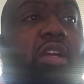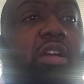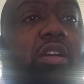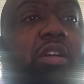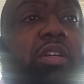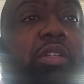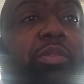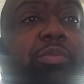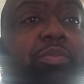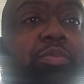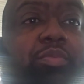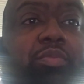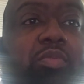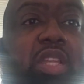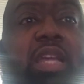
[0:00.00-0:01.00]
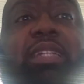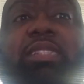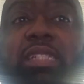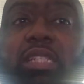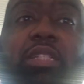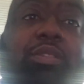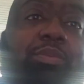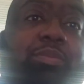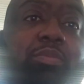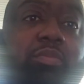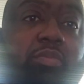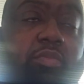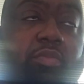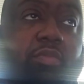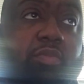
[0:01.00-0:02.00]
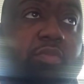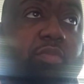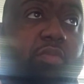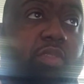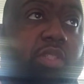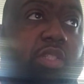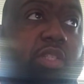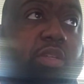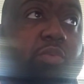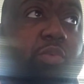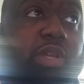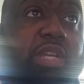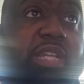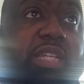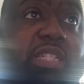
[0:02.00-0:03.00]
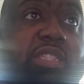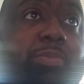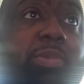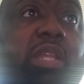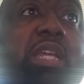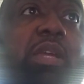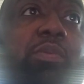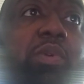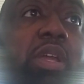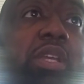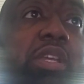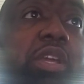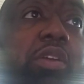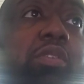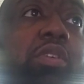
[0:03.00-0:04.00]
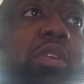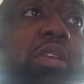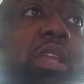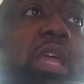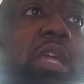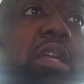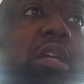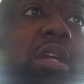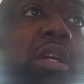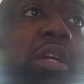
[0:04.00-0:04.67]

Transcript: um, hezi, when he's playing right now. Like,